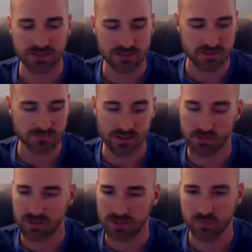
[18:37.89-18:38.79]
because
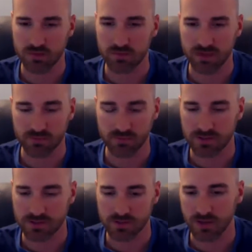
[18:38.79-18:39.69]
maybe they've been
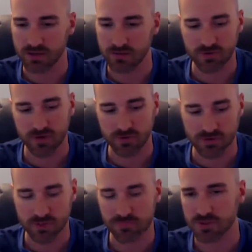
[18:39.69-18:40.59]
recommended you by a friend or
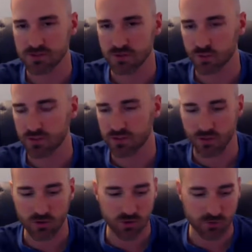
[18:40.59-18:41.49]
something. So they're willing to
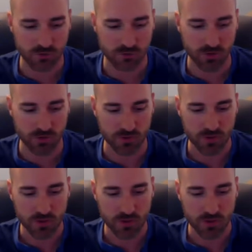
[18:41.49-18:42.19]
go a little bit farther.